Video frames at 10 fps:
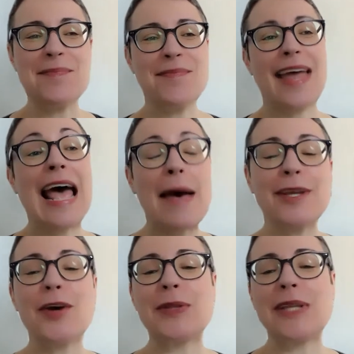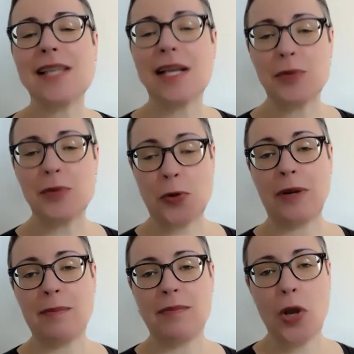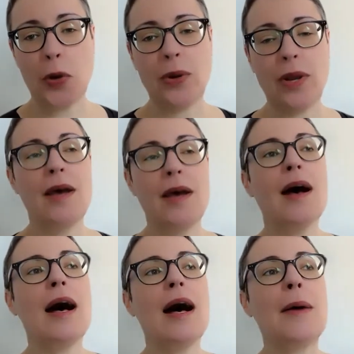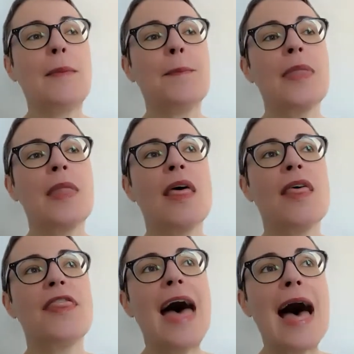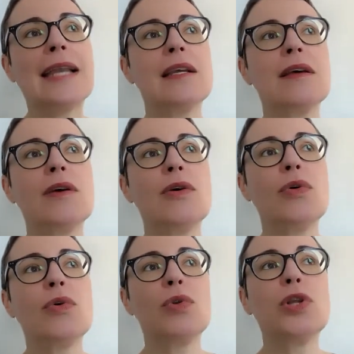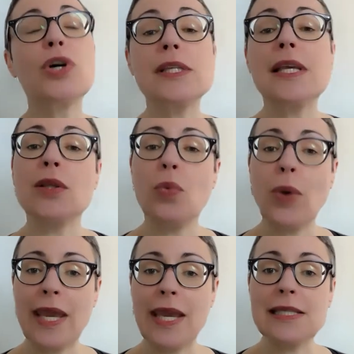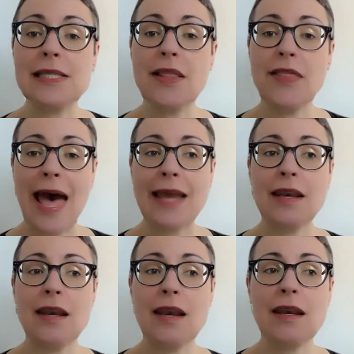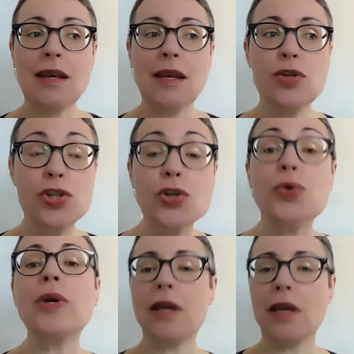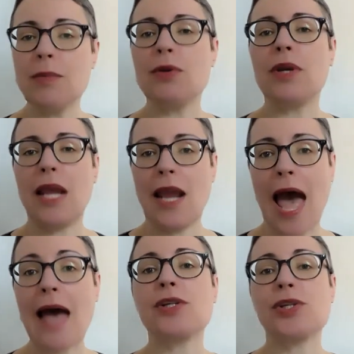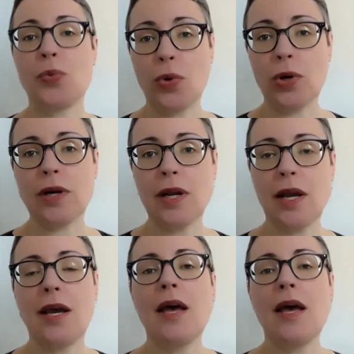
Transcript: happy note, that celebratory note, that looks at the ways that doing community action work